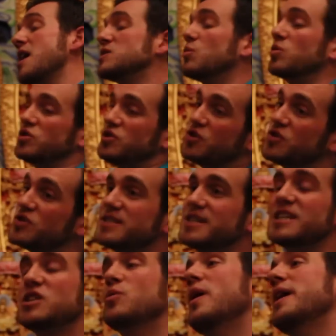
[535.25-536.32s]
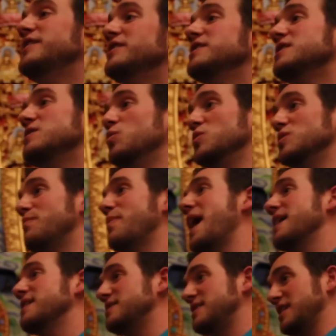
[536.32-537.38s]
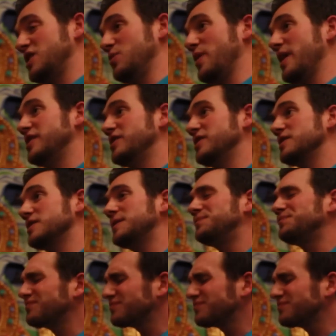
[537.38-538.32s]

Towards good situations, towards bad situations.